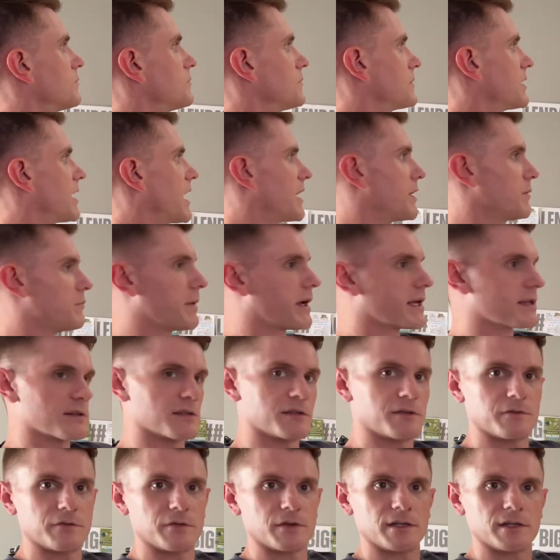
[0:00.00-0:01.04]
kind of mainly
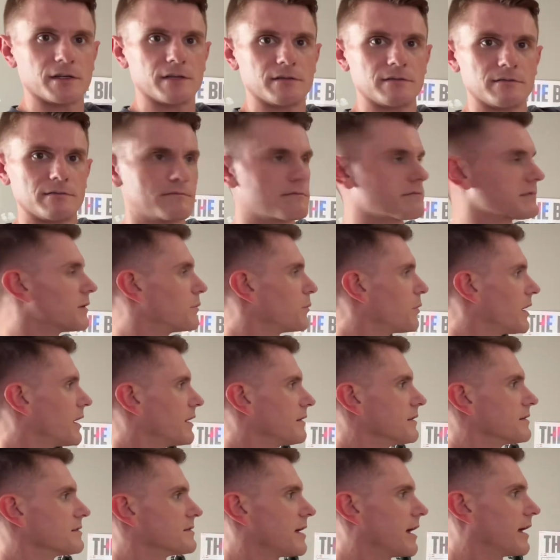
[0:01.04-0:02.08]
feed the plant
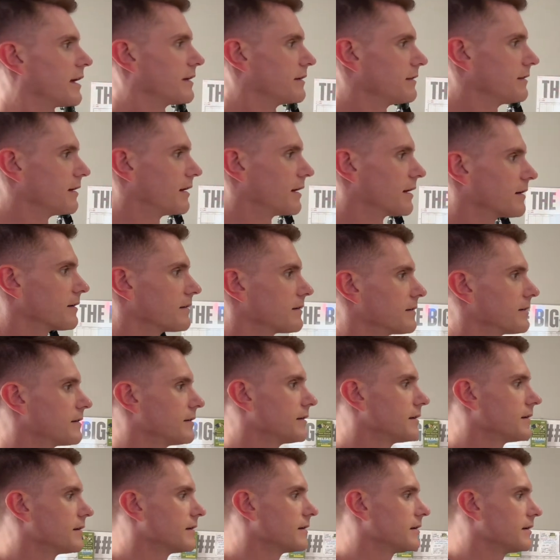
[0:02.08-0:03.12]
that's hanging there.
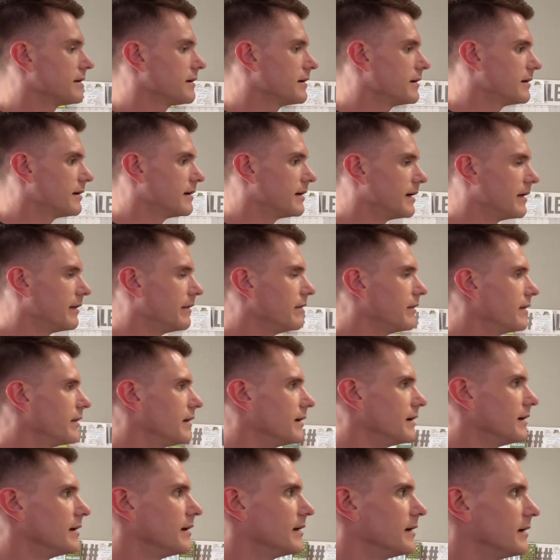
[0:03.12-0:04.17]
And
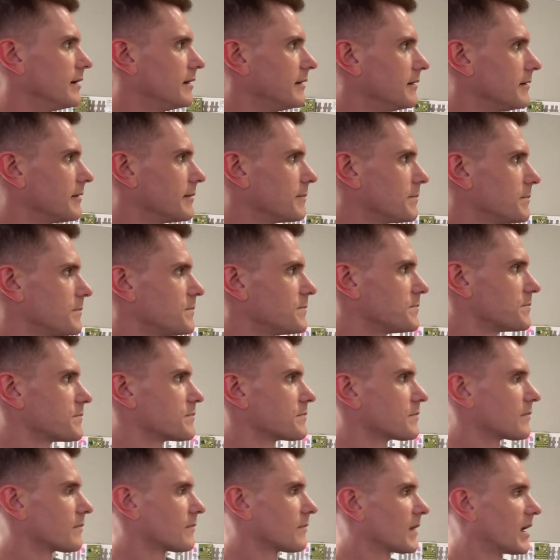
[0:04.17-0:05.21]
then
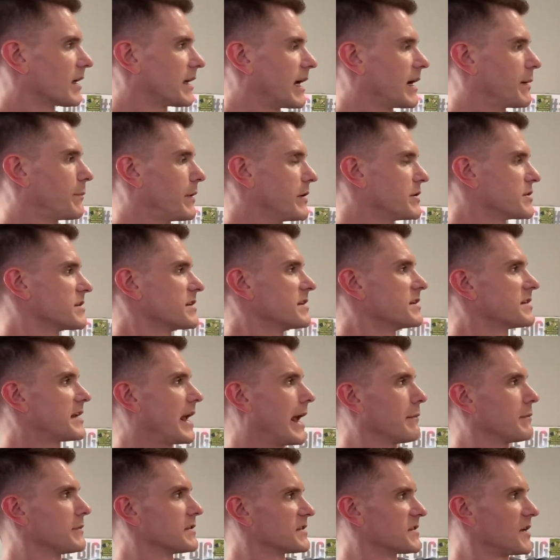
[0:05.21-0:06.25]
got a bunch of these
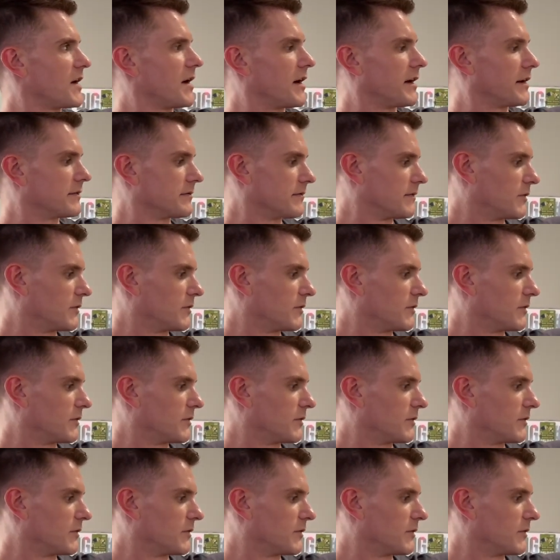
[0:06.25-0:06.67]
Amazon